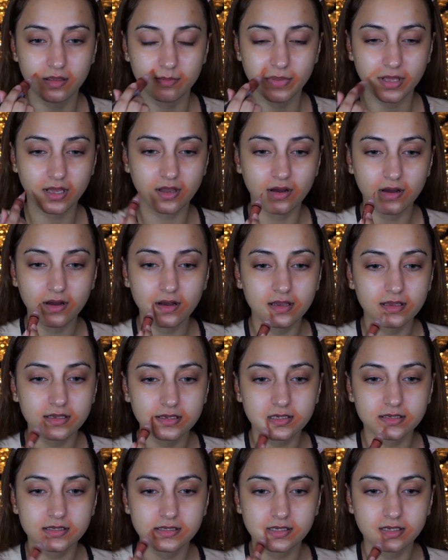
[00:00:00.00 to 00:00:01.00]

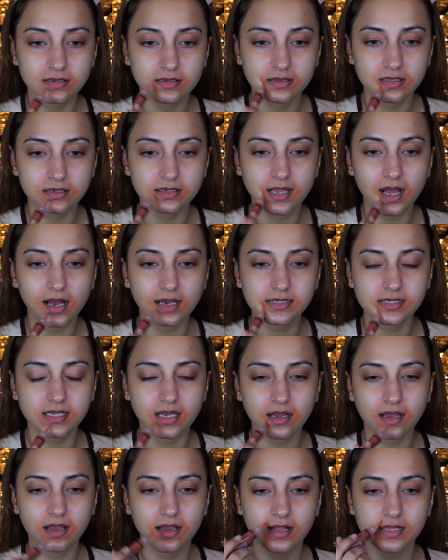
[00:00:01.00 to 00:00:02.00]
because the dark
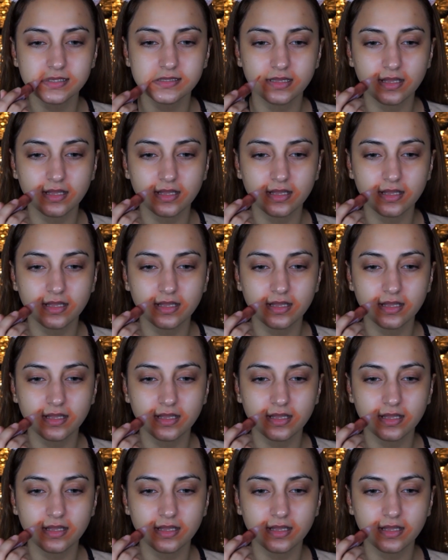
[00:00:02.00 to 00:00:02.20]
circles